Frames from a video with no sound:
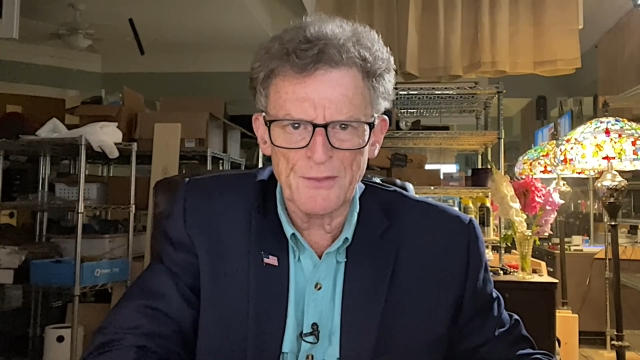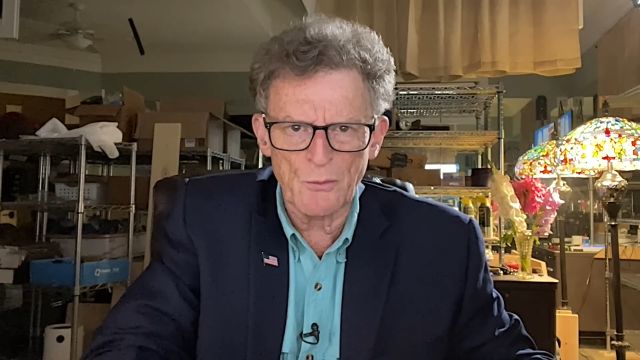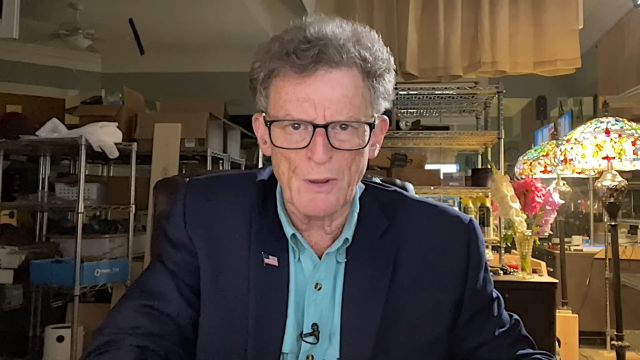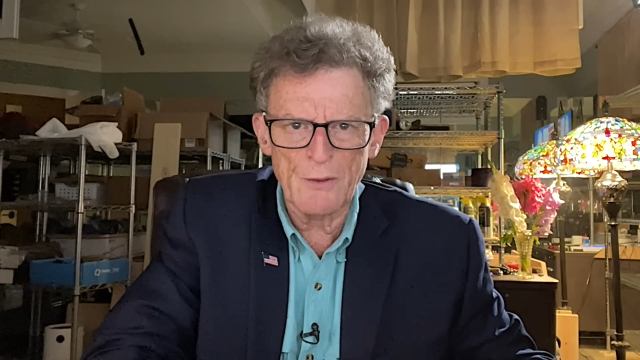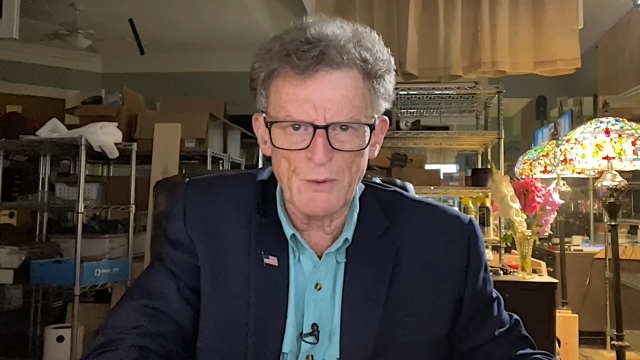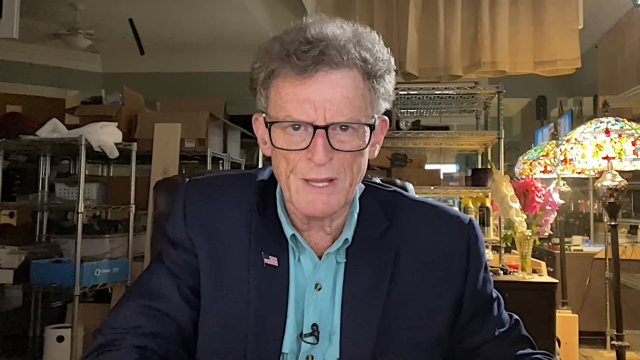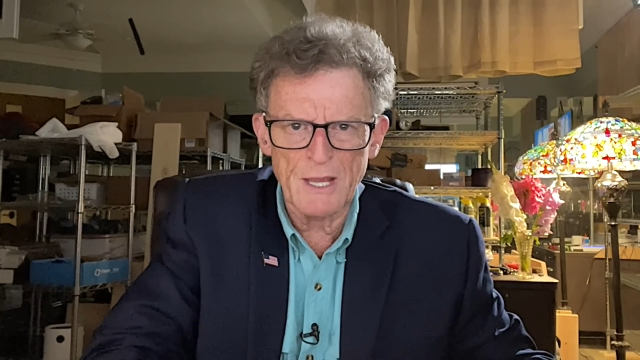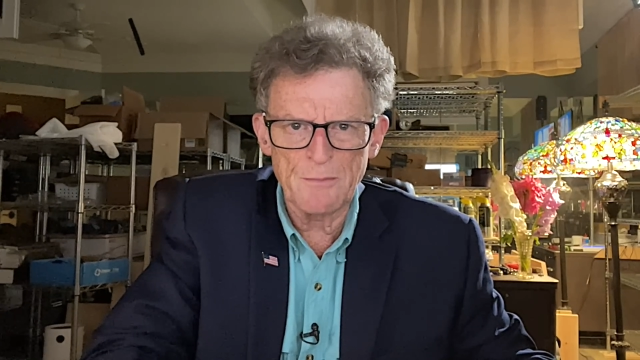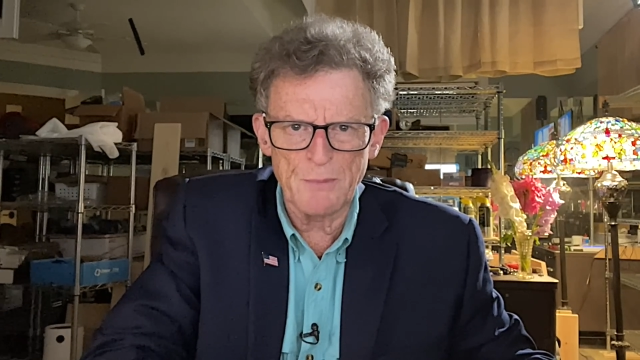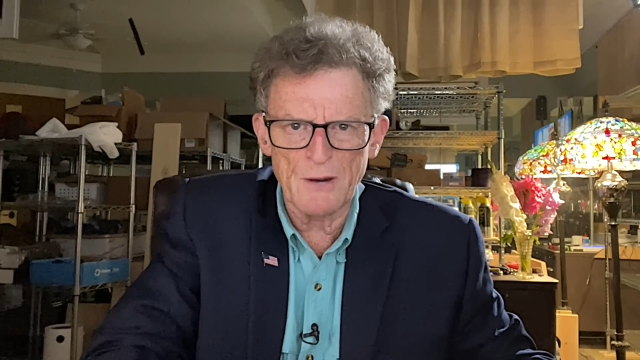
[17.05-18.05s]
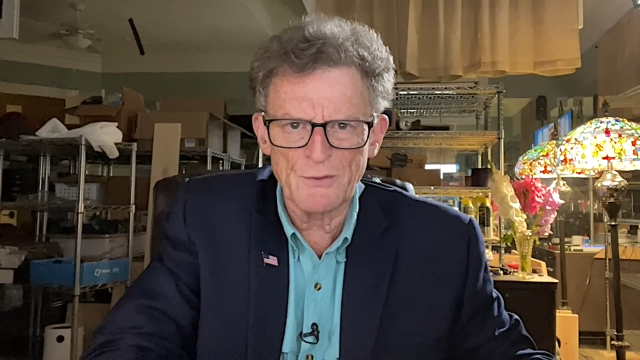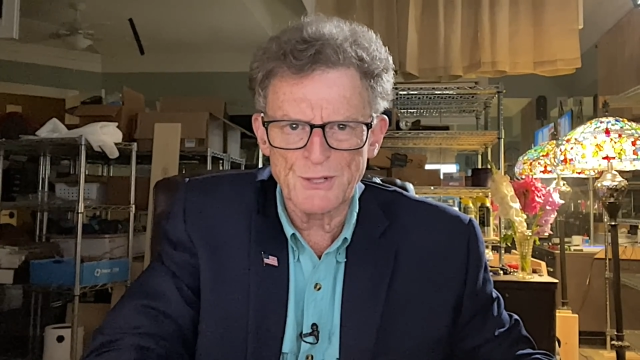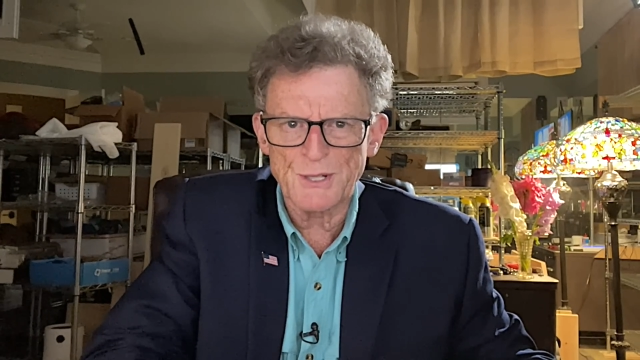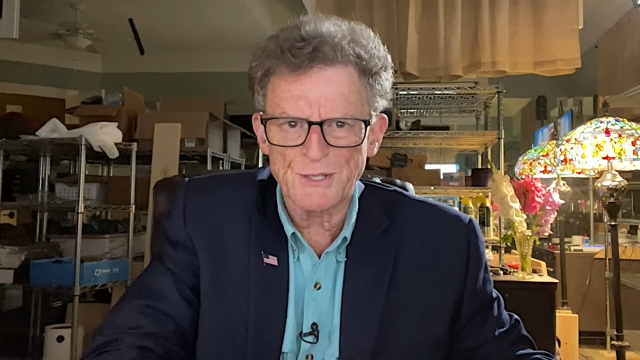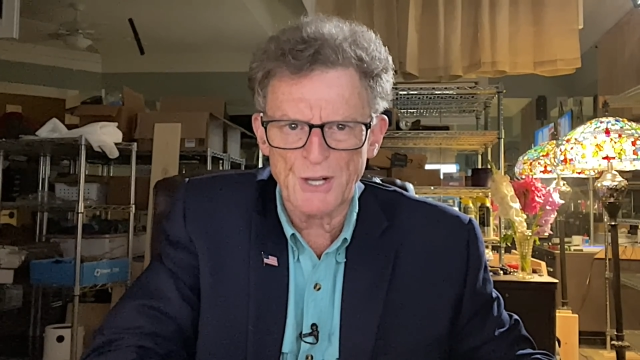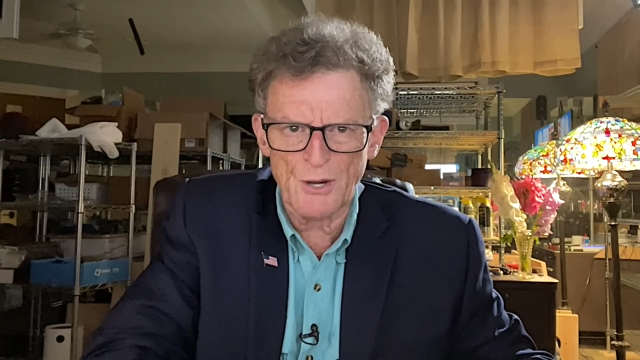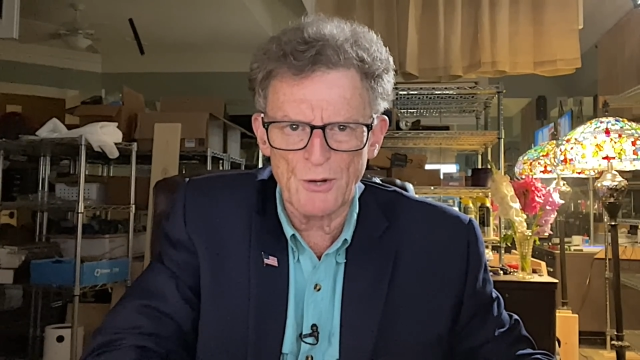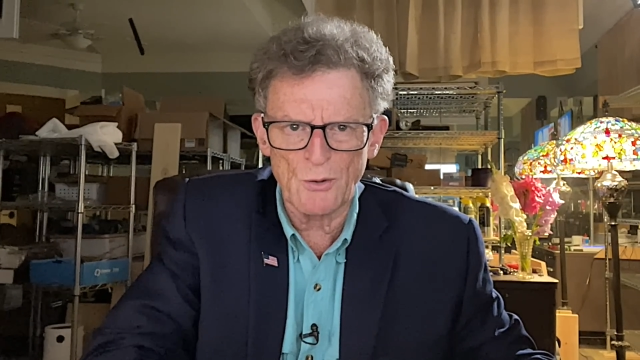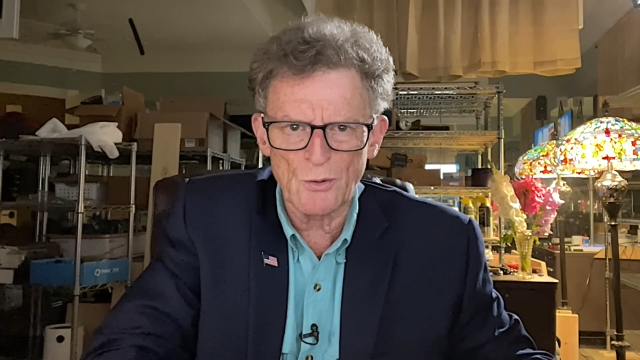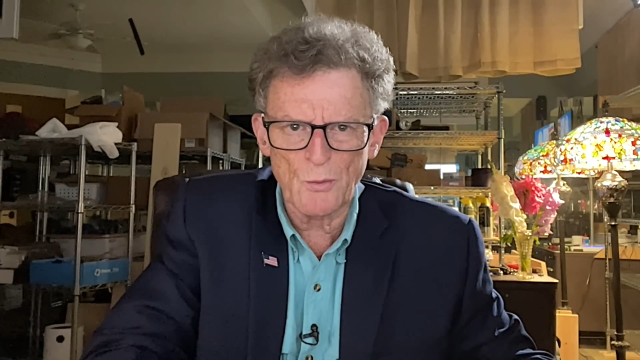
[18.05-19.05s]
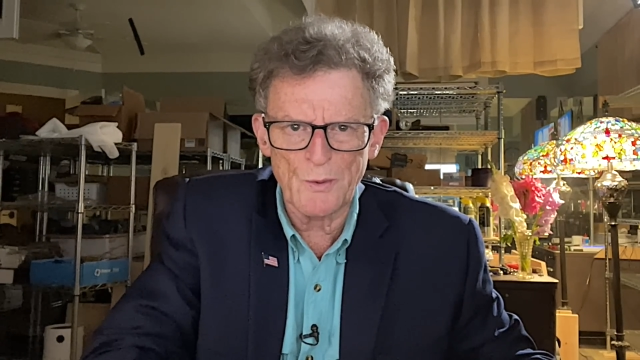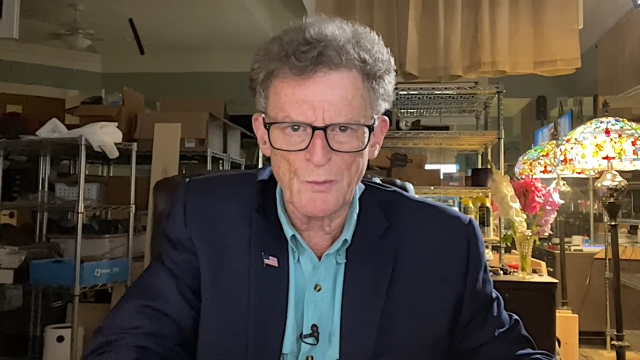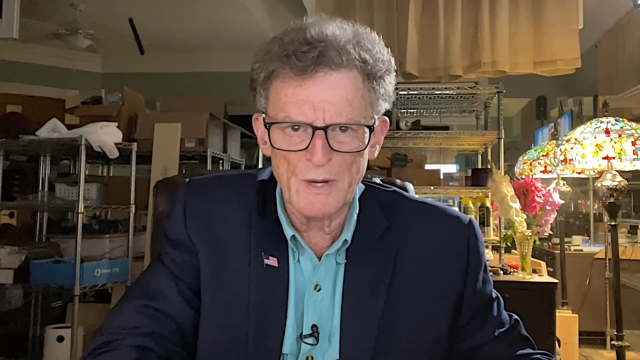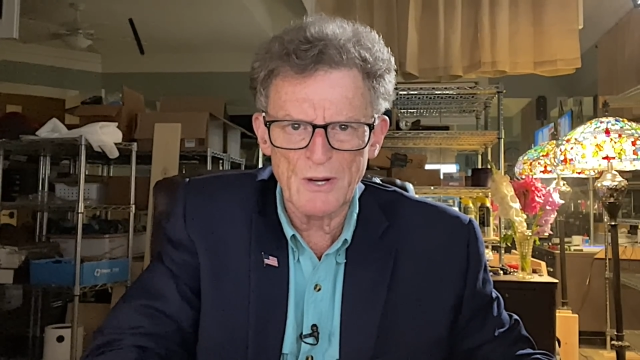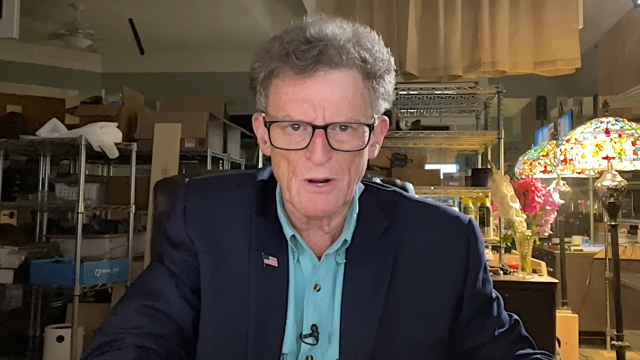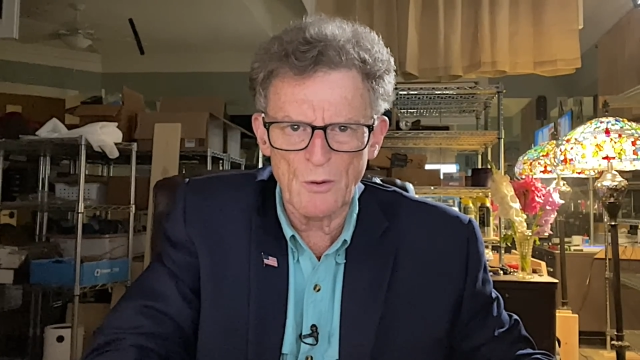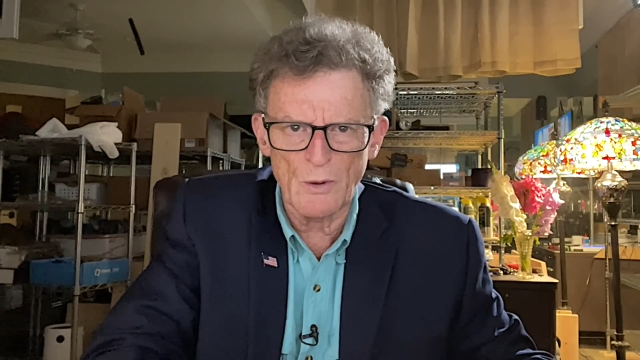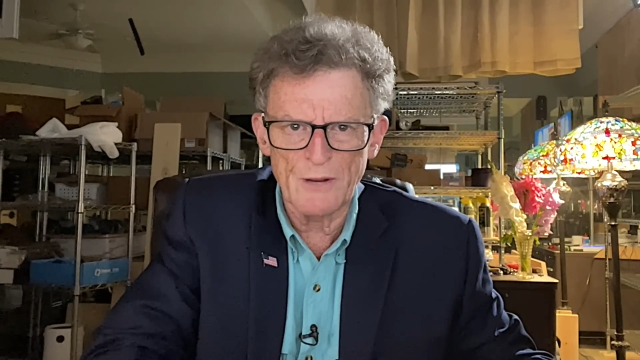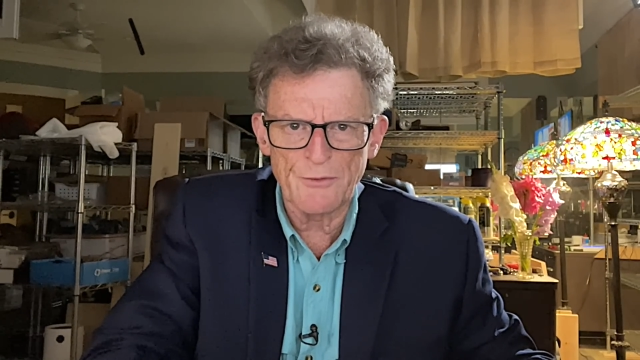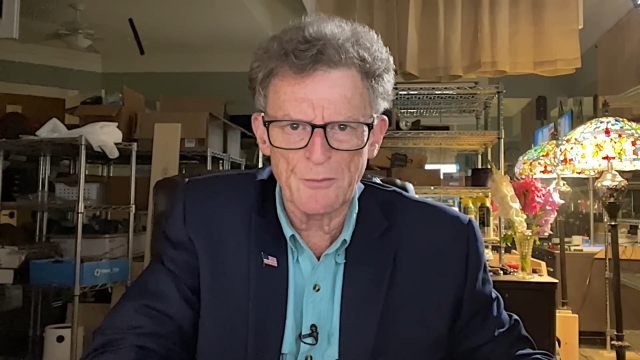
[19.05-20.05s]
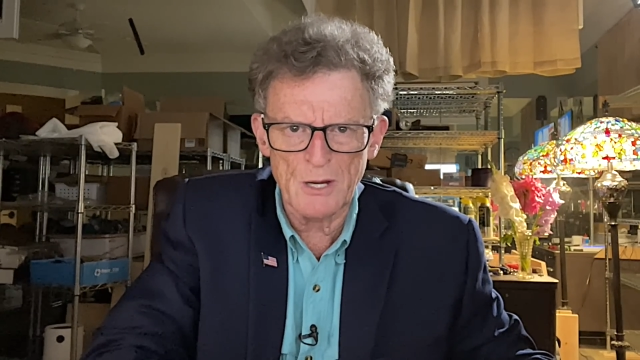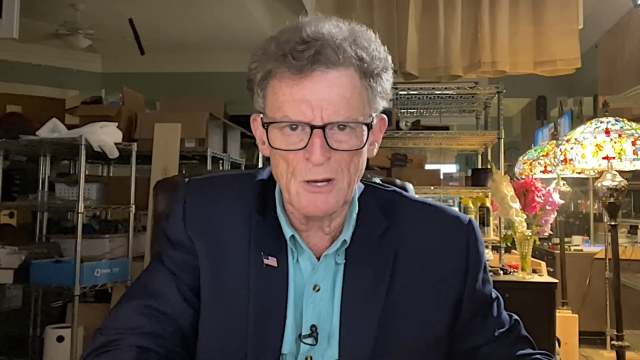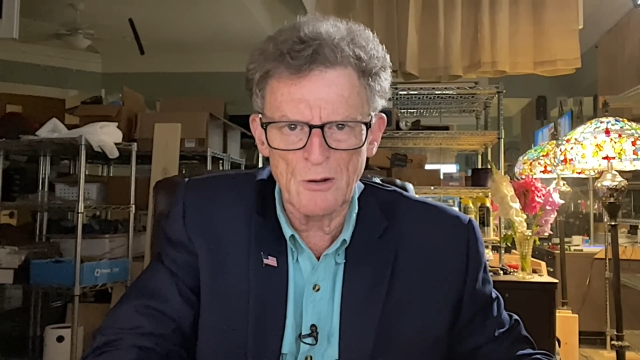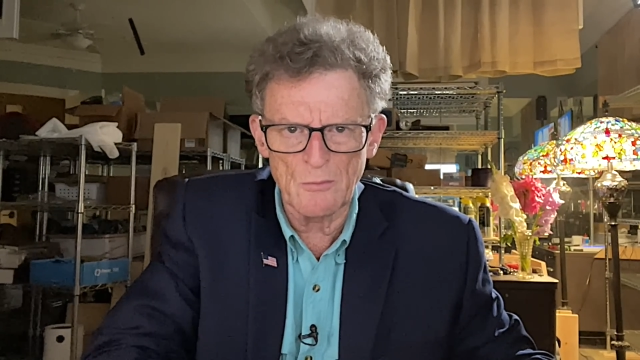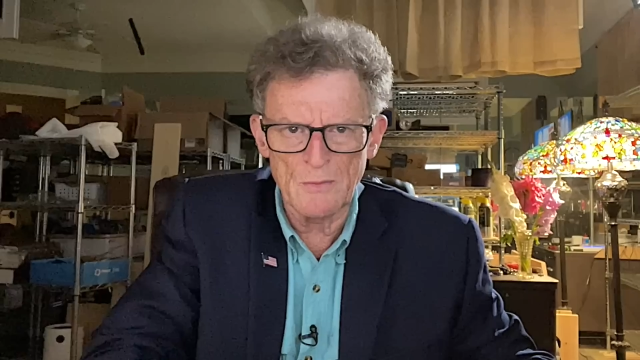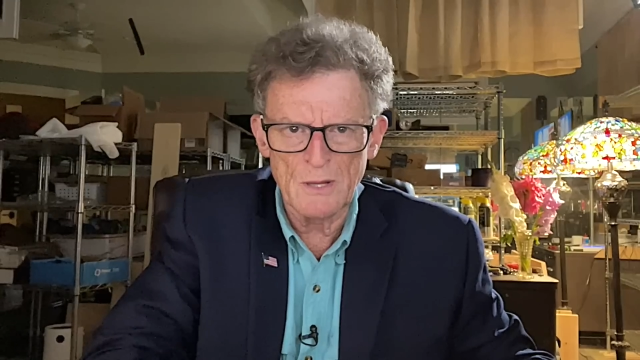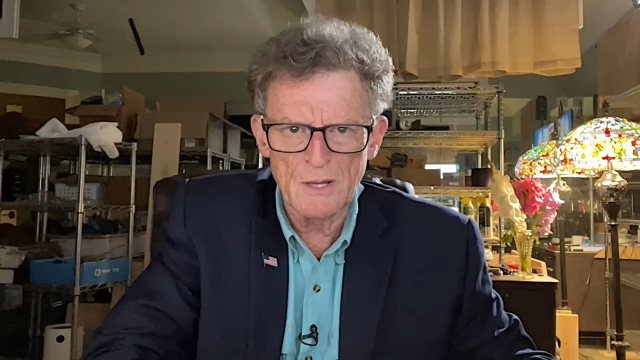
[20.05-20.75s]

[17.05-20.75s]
the way we keep beverages cold when we are away from home.